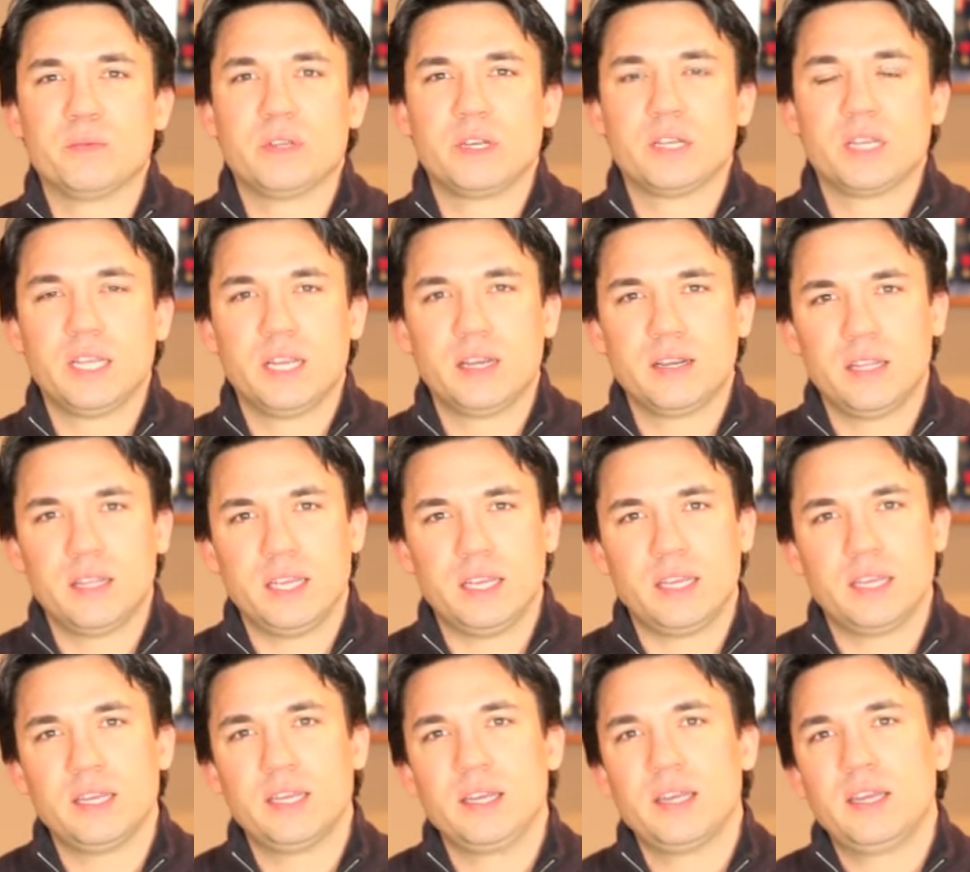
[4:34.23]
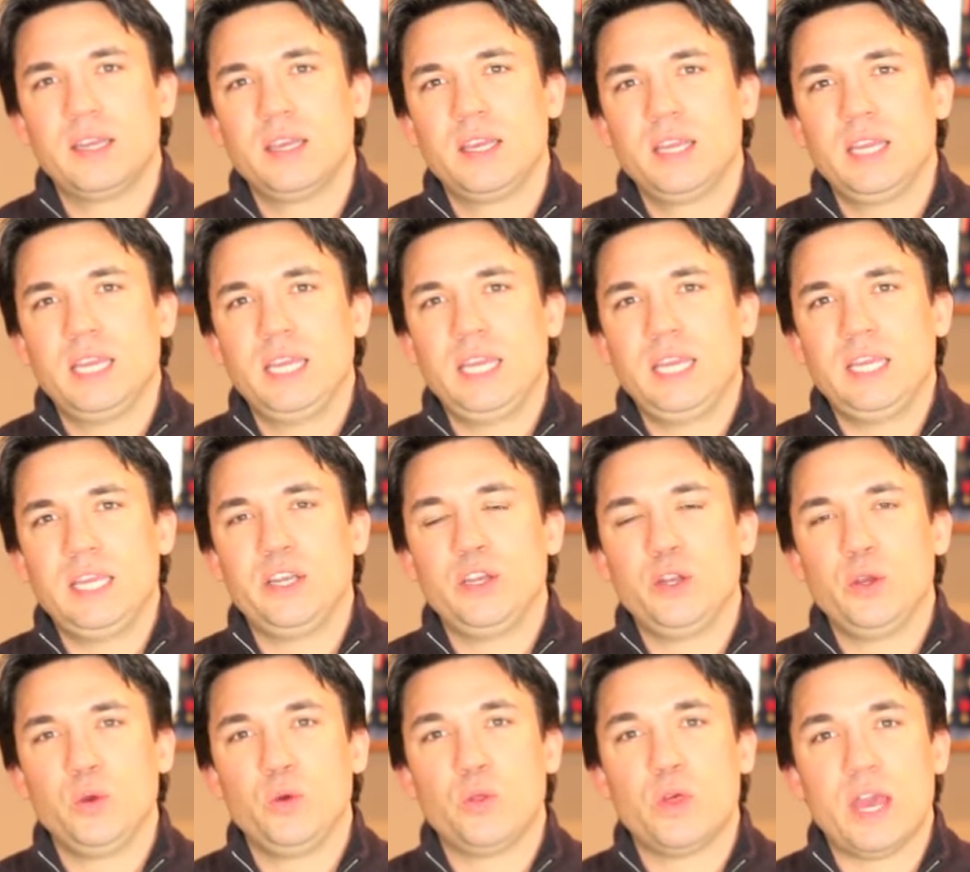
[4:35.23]
Clearly, he
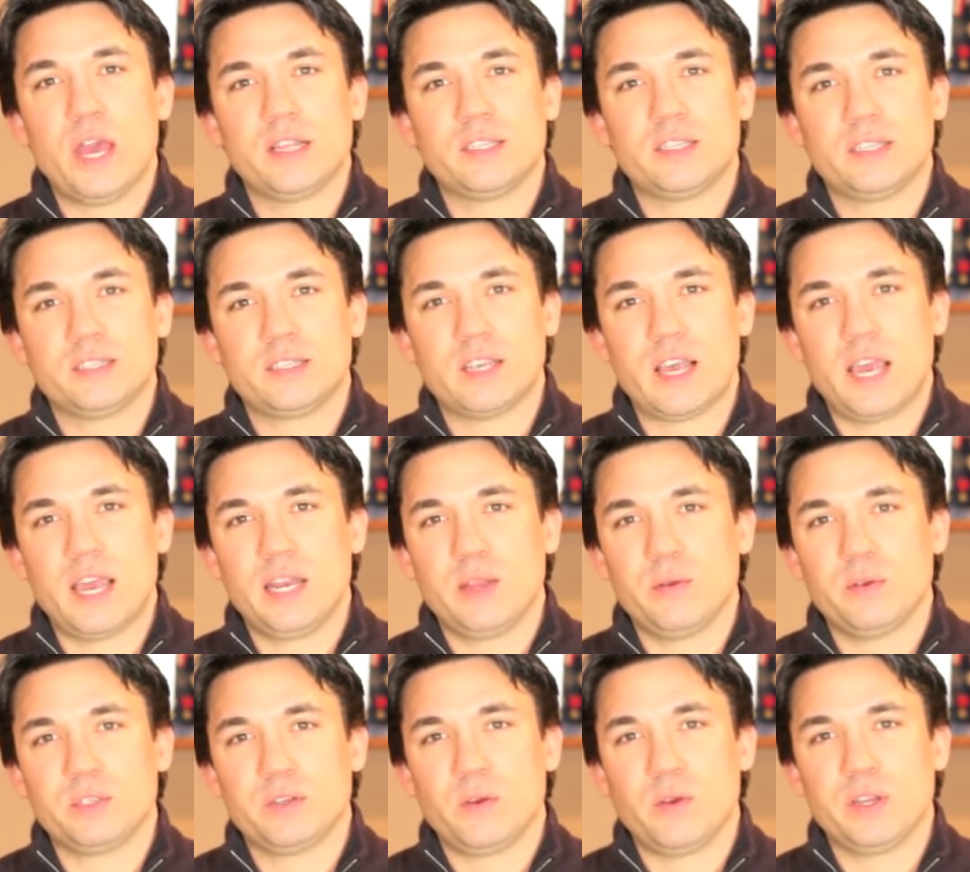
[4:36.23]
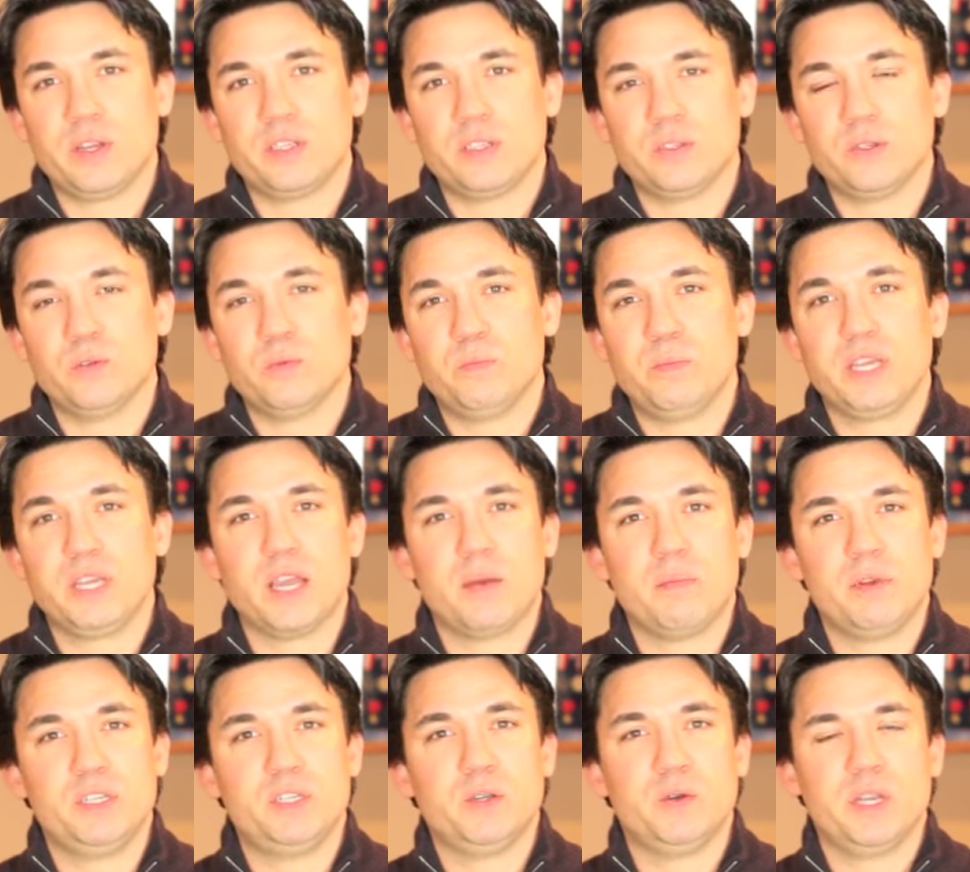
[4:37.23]
knew that society was going to
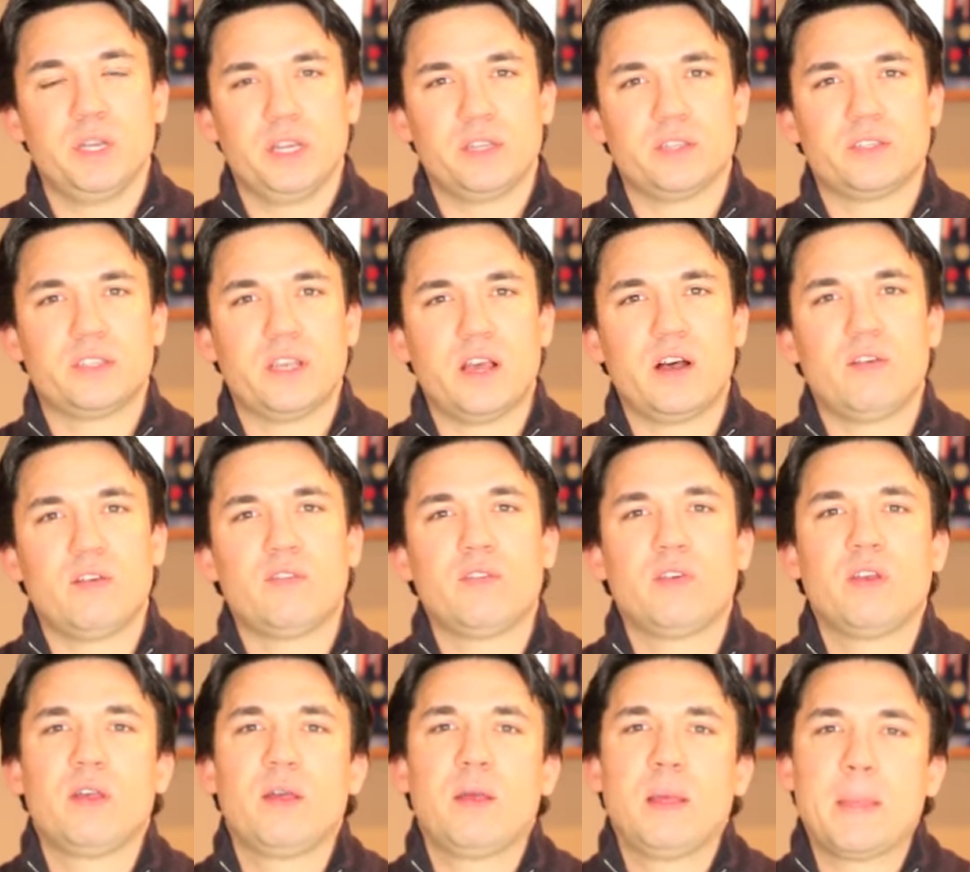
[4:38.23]
become a do-it-yourself